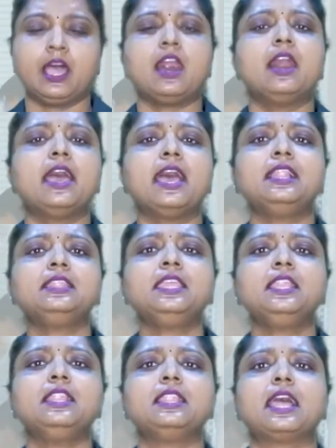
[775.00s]
A
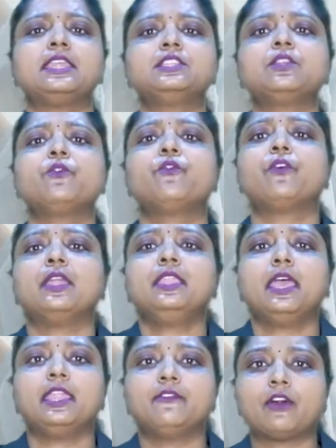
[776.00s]
healthy, lighter, fun
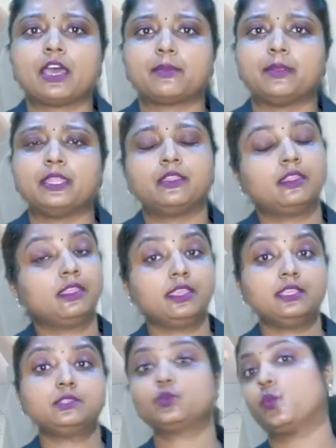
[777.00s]
environment
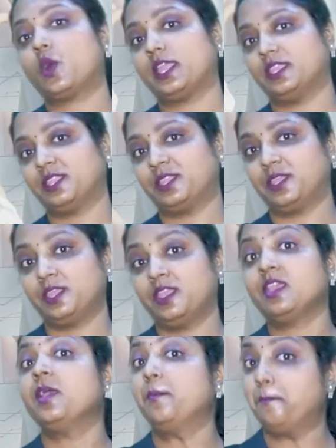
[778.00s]
is fine,
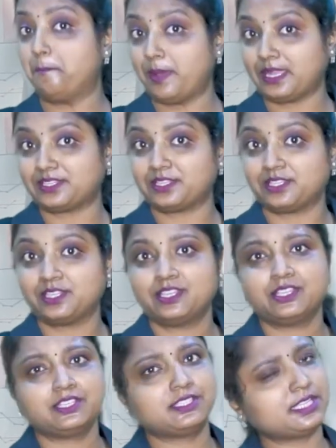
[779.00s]
but
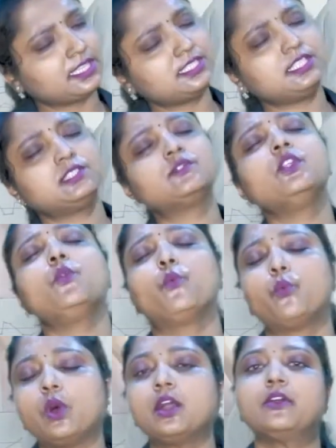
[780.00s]
successful
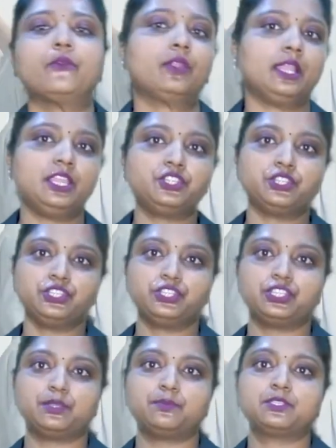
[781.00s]
work
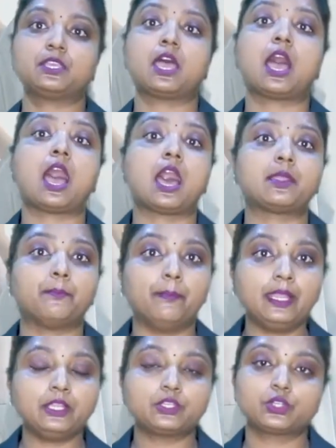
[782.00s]
relationships are
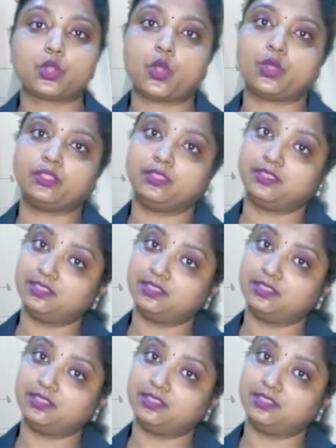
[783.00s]
built on